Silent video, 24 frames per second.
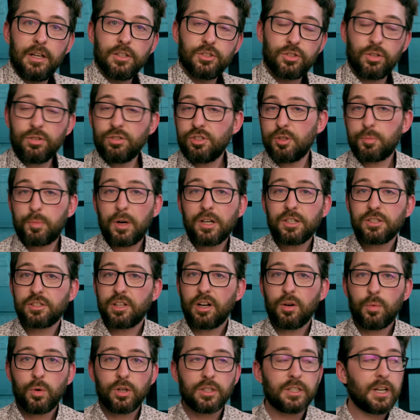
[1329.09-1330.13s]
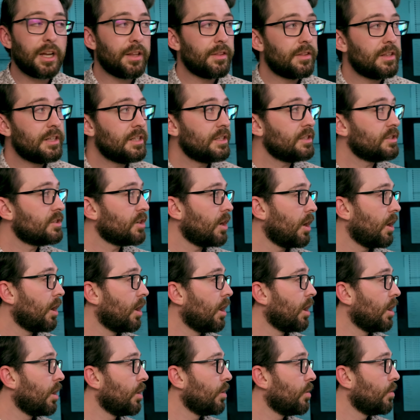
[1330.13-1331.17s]
projects that I worked on. These
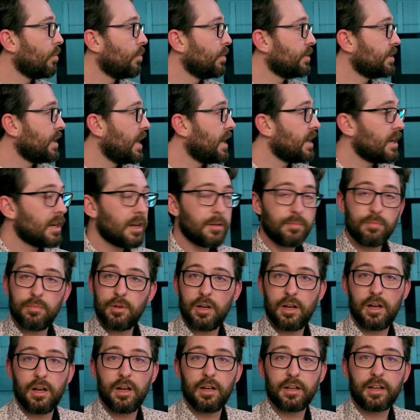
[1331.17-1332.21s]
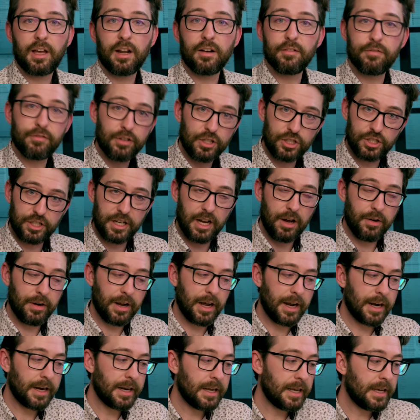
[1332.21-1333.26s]
are what they ended up kind of finishing out
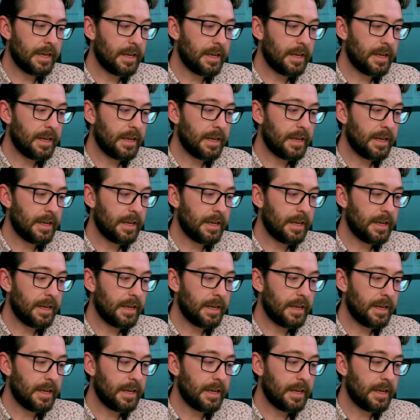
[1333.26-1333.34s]
on.